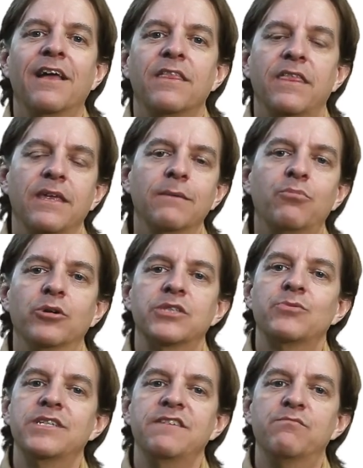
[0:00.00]
The inputs
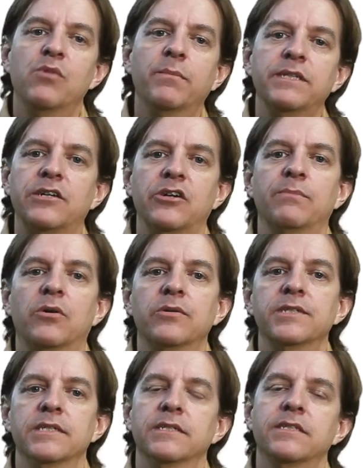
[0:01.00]
receive momentary
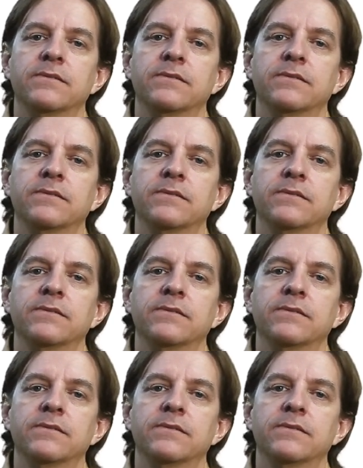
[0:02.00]
pulses.